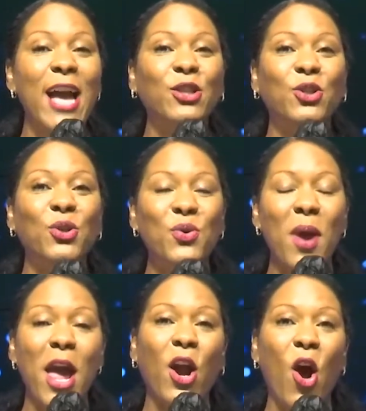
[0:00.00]
I
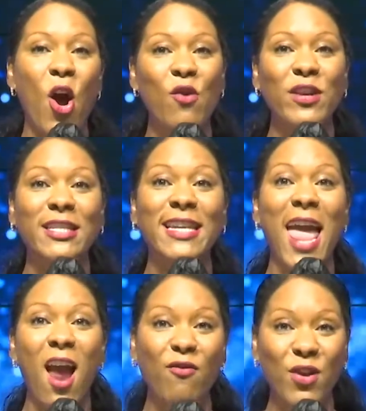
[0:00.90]
do encourage
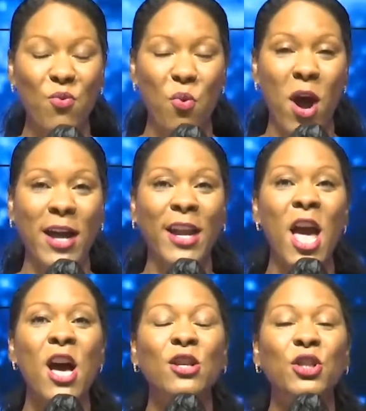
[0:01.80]
everyone